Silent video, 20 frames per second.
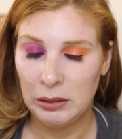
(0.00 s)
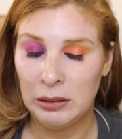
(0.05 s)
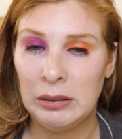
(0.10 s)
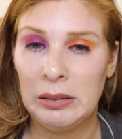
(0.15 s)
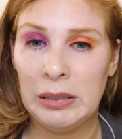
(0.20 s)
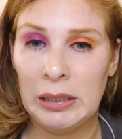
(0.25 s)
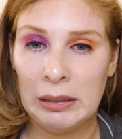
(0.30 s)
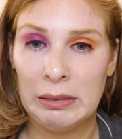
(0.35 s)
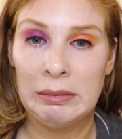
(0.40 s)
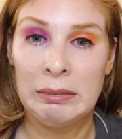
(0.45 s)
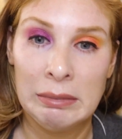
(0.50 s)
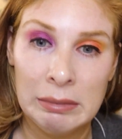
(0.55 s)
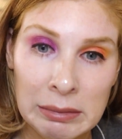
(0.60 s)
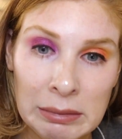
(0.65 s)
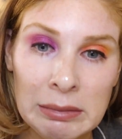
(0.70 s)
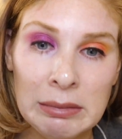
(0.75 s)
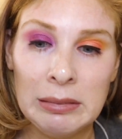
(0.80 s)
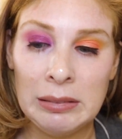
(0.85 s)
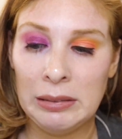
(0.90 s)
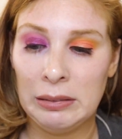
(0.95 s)
so
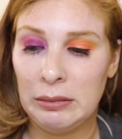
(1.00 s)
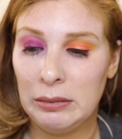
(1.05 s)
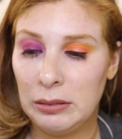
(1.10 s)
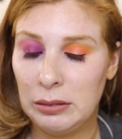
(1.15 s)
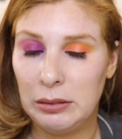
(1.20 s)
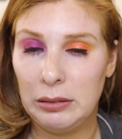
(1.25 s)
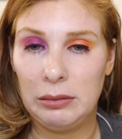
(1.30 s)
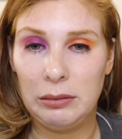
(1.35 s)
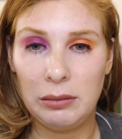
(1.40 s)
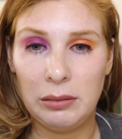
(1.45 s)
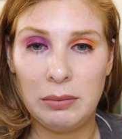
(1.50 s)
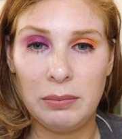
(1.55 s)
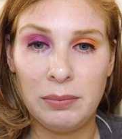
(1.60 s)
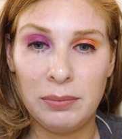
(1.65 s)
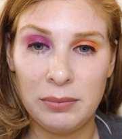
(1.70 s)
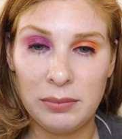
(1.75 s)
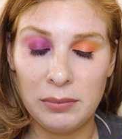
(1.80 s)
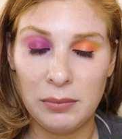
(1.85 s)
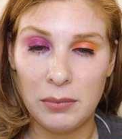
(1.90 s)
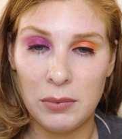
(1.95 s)
I have
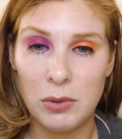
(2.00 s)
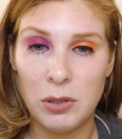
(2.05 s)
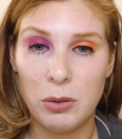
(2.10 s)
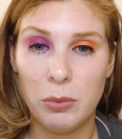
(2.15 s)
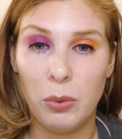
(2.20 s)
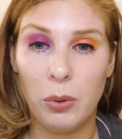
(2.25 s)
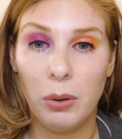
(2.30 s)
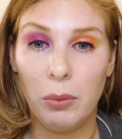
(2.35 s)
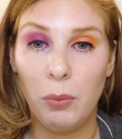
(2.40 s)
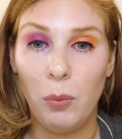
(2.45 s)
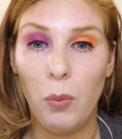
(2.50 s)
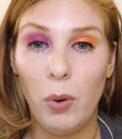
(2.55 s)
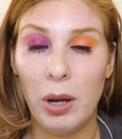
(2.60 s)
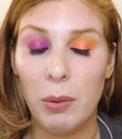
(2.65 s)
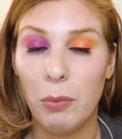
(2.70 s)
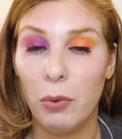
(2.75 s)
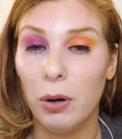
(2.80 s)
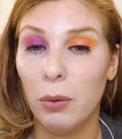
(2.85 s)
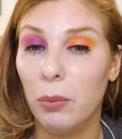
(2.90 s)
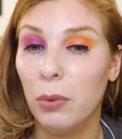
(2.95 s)
to do way
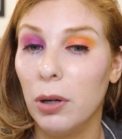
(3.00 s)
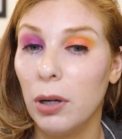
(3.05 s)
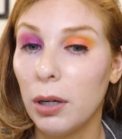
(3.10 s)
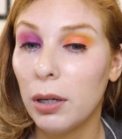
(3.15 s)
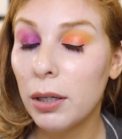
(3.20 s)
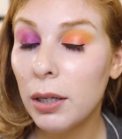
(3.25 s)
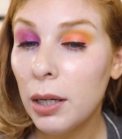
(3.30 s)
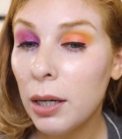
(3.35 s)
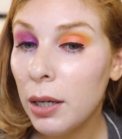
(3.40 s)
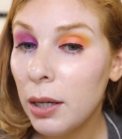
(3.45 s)
more work.